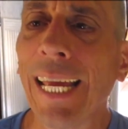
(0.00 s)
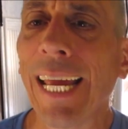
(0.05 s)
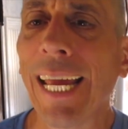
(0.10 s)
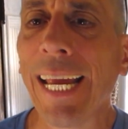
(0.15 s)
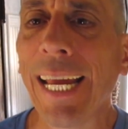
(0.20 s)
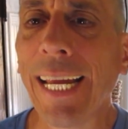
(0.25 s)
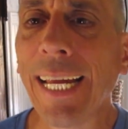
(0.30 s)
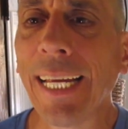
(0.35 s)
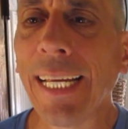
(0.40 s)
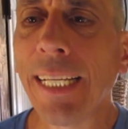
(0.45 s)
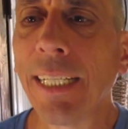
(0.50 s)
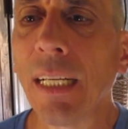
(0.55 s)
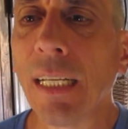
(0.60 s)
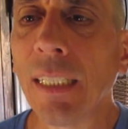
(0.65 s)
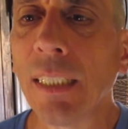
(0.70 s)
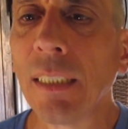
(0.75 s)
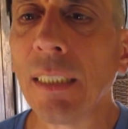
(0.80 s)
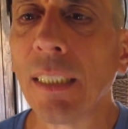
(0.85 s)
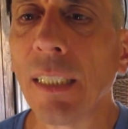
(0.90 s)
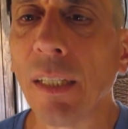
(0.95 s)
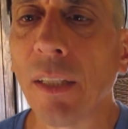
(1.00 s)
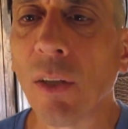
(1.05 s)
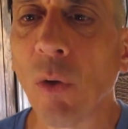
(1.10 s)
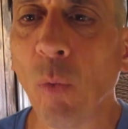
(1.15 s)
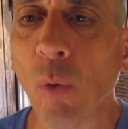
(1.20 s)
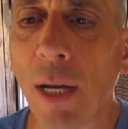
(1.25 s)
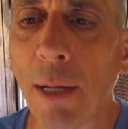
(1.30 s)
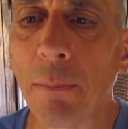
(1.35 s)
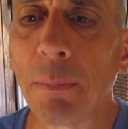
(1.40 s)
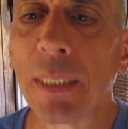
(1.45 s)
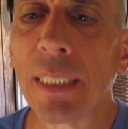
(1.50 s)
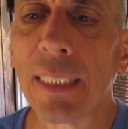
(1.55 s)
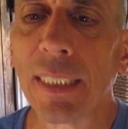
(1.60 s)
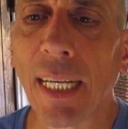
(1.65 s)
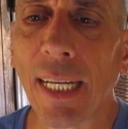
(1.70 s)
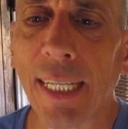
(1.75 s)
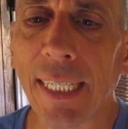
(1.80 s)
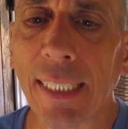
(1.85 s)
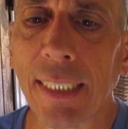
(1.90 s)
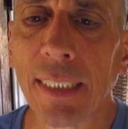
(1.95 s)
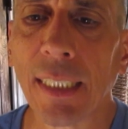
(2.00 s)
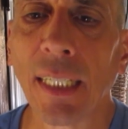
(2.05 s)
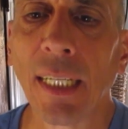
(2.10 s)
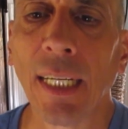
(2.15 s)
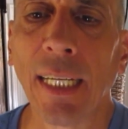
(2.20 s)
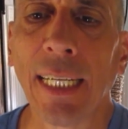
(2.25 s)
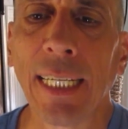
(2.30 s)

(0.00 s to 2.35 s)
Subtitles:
and the website